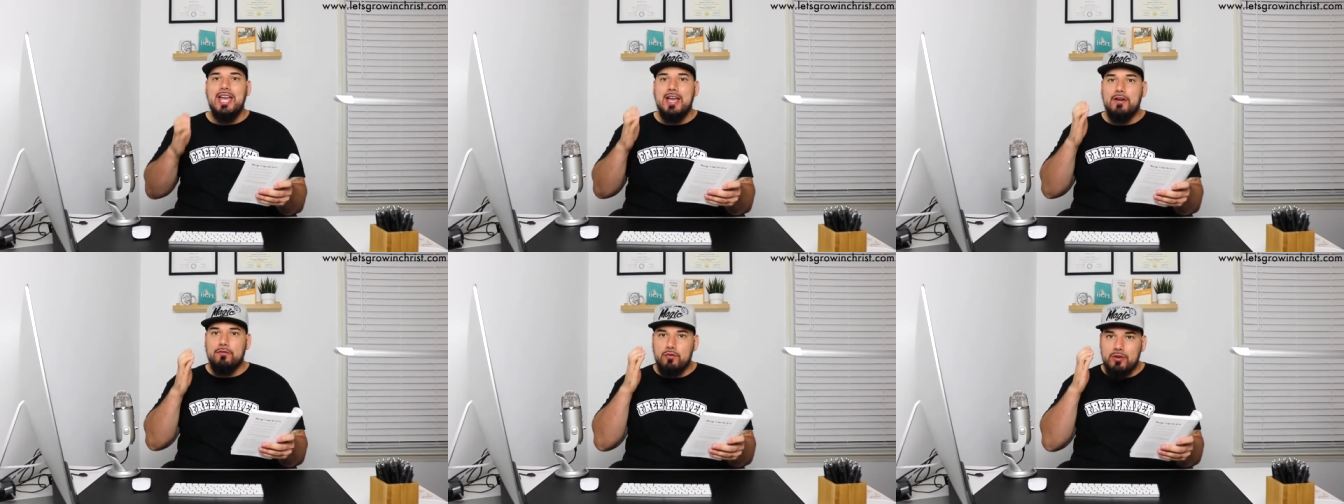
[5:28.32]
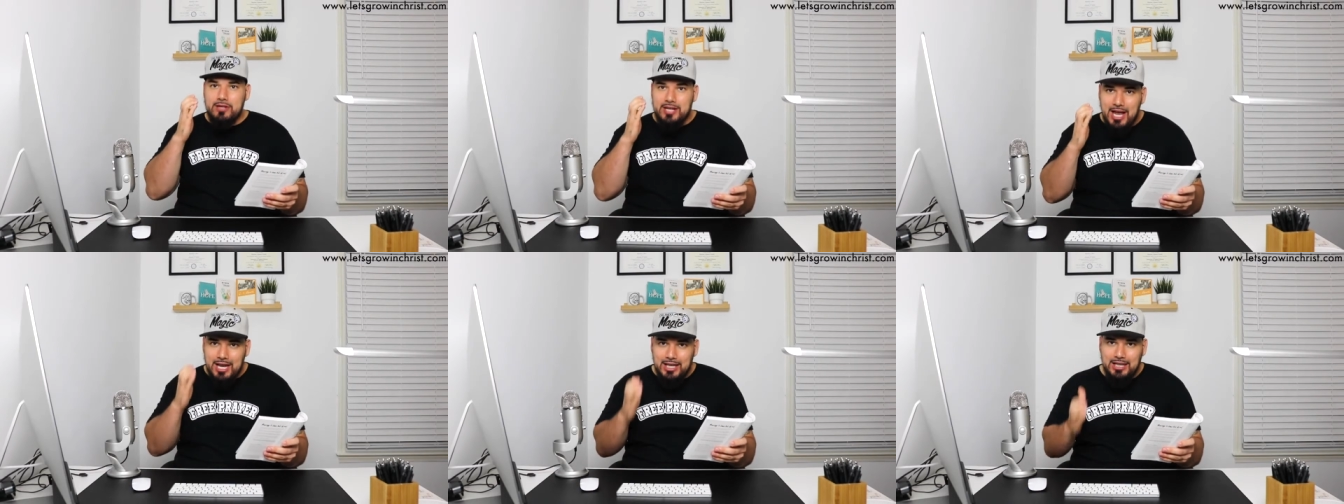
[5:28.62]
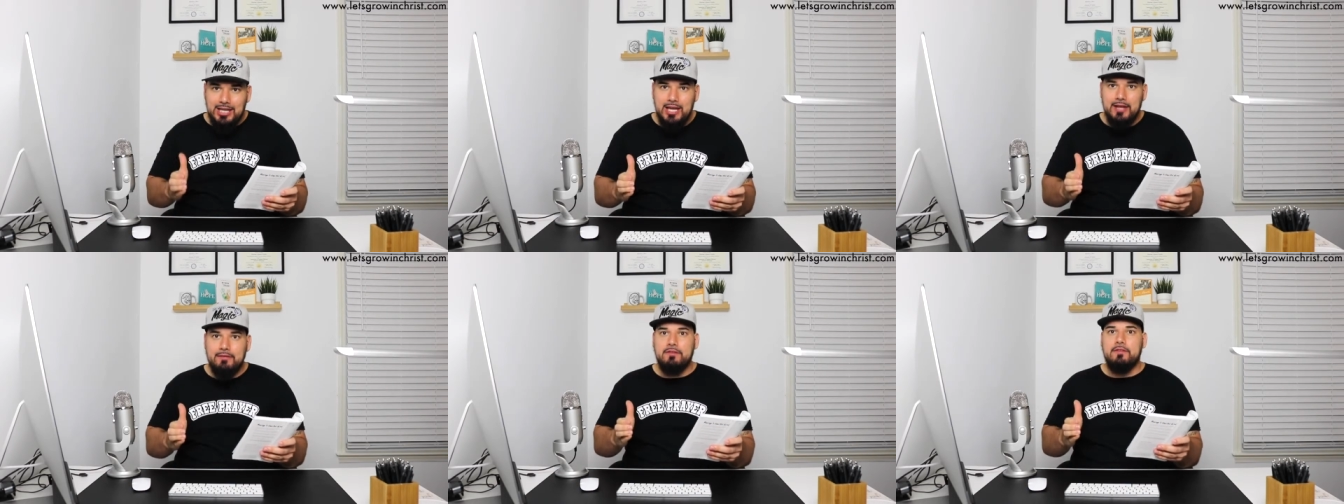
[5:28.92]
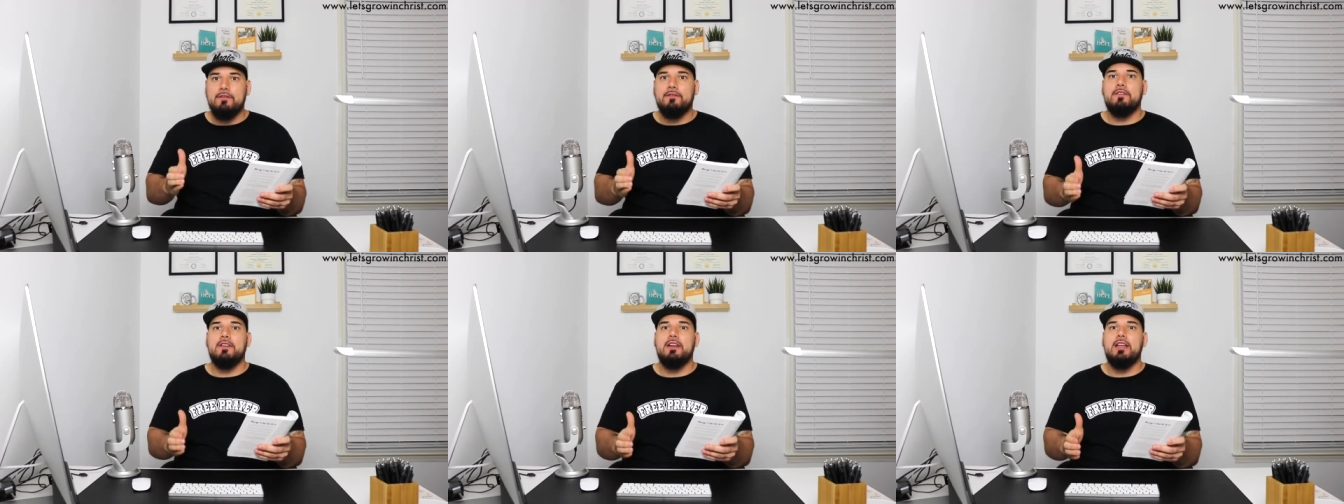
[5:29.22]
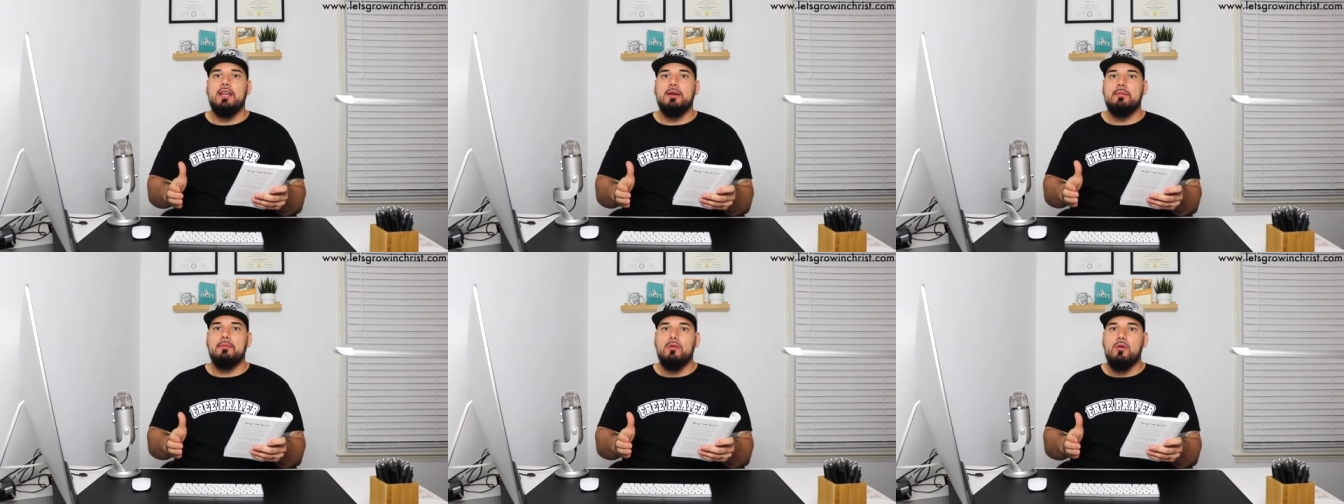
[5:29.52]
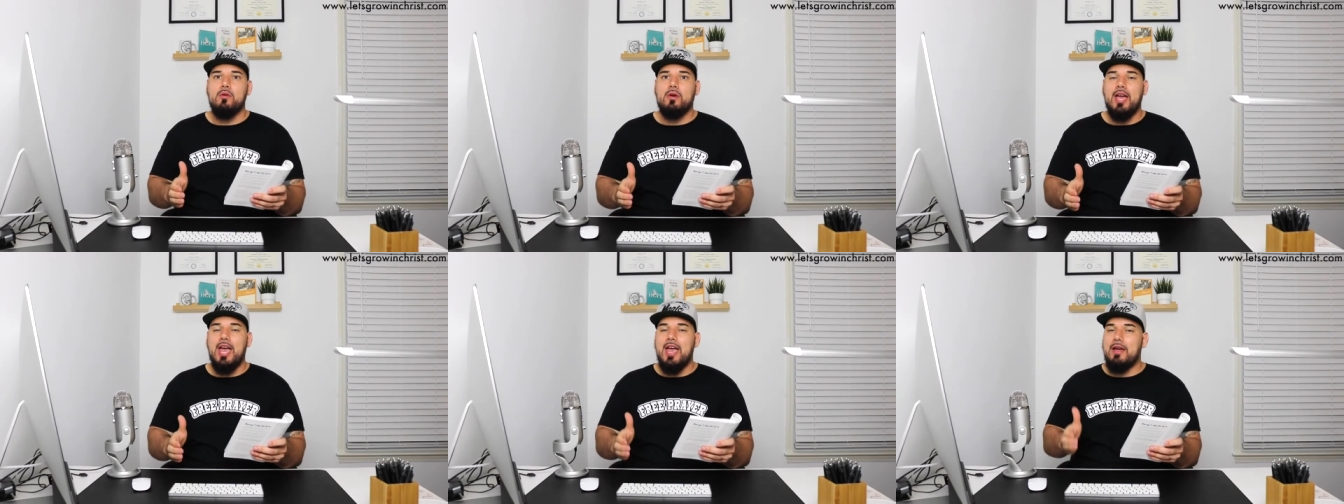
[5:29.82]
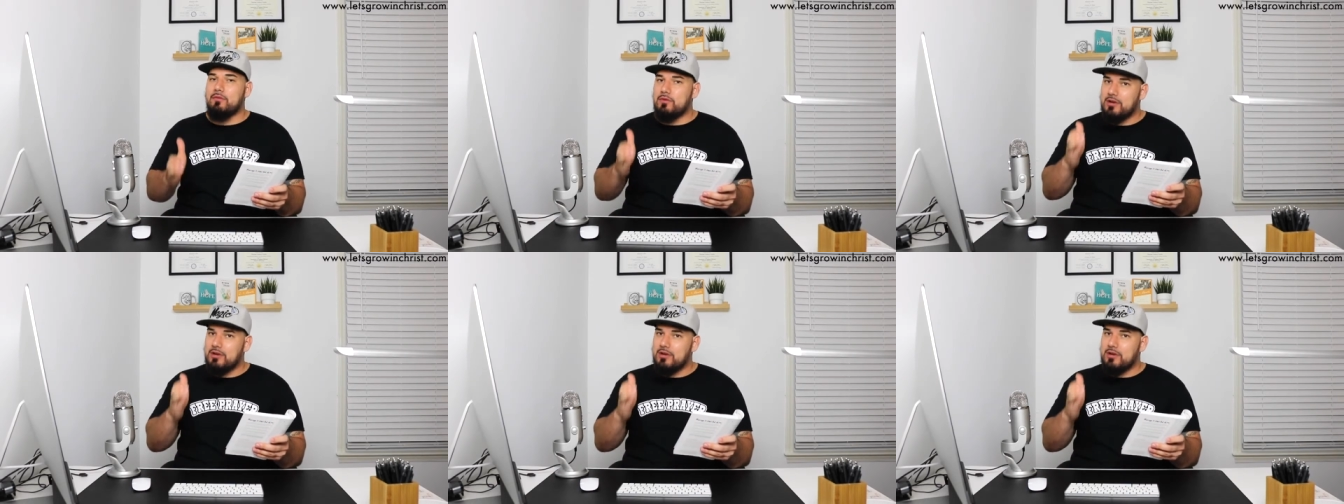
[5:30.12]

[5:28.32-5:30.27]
if we're not living for Him, okay?